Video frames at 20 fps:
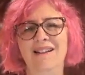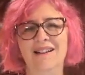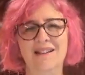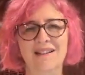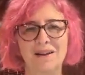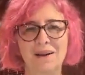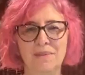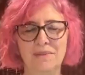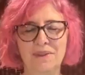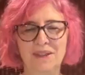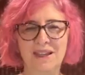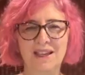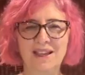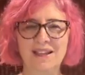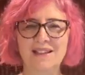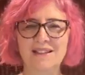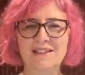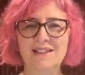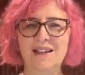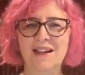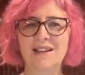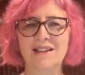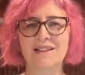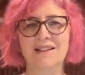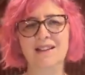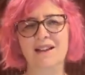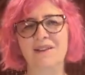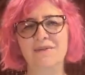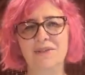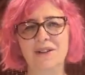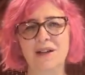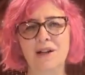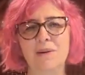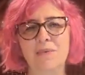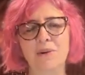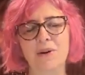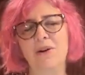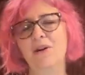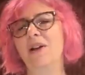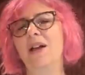Cup the inside of the left
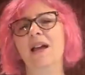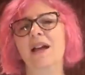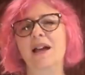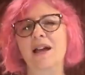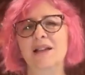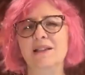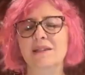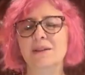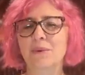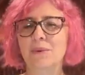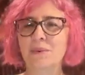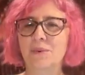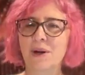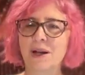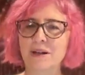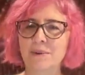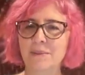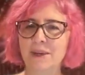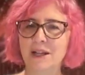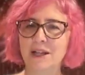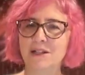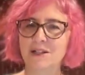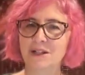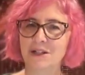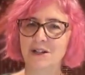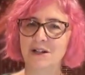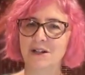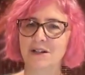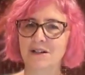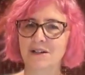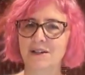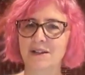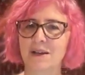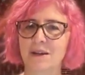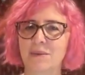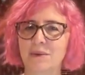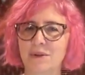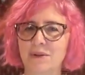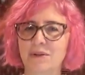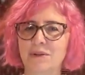elbow. And so we want to make sure that
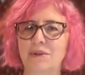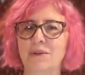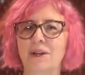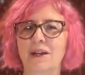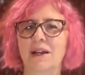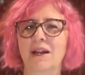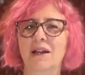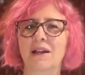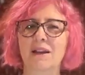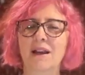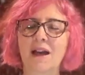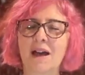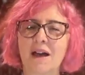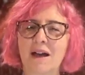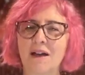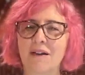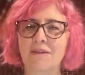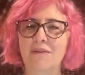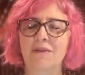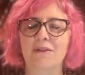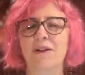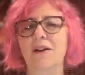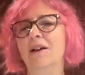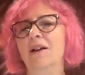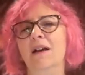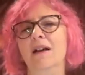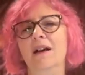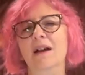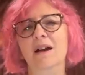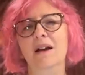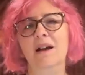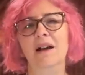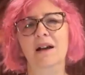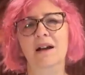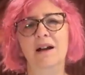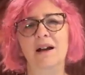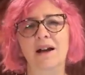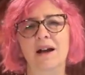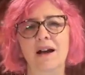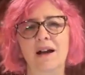we're doing enough.
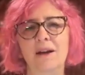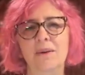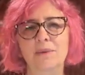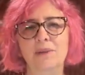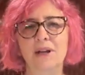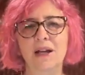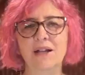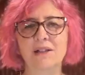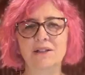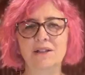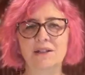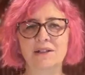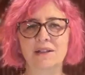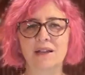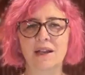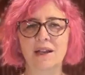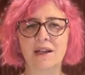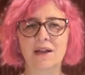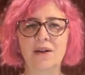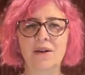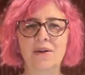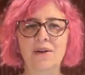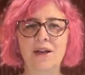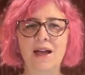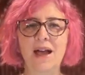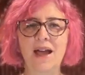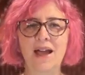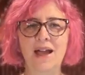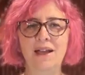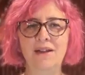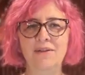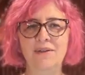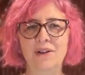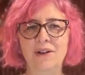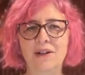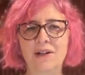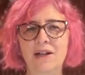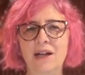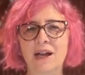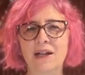We're not just like, oh, hi,
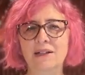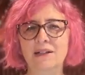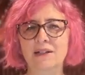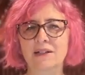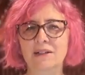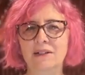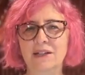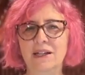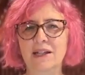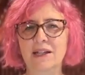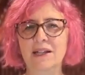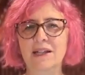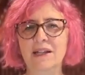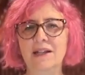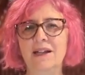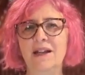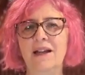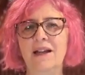very nice little kitty.